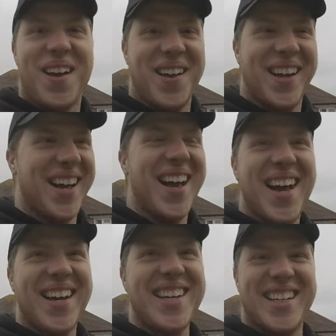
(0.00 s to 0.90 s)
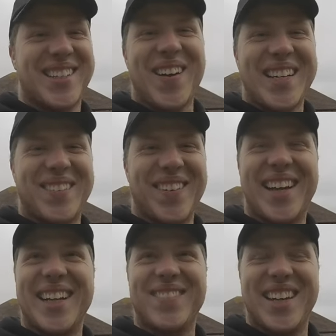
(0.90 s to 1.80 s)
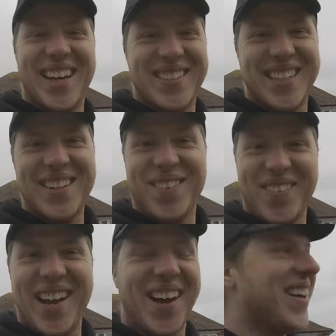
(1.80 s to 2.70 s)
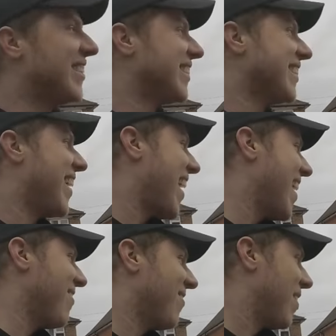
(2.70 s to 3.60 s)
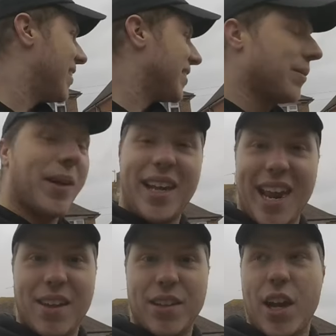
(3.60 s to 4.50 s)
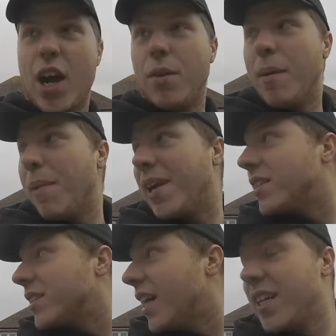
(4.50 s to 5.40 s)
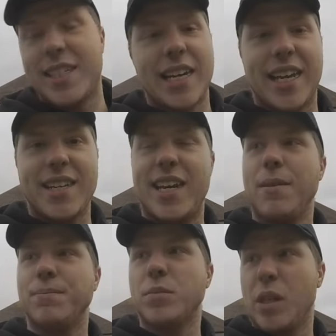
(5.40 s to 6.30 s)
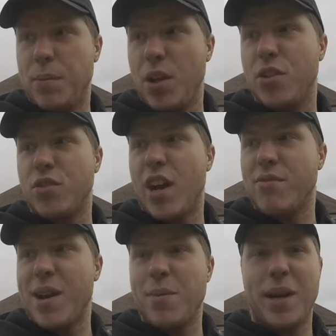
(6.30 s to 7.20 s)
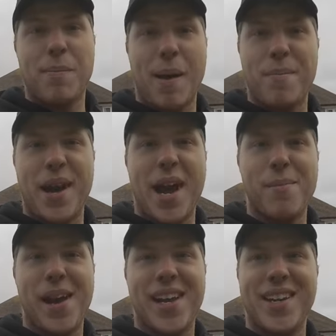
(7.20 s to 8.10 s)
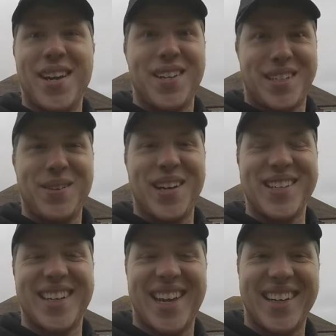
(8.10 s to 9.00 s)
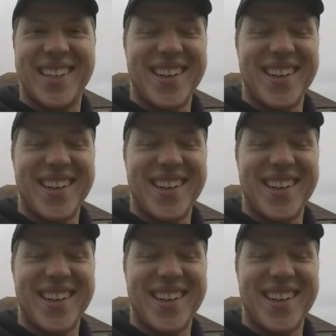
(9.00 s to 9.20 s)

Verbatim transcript: Didn't expect to be making a video today, but we are. Um, we're gonna get out the car when Matt and his dad gets here. We're gonna put it on the driveway, we're gonna pump it up and uh, see what it looks like.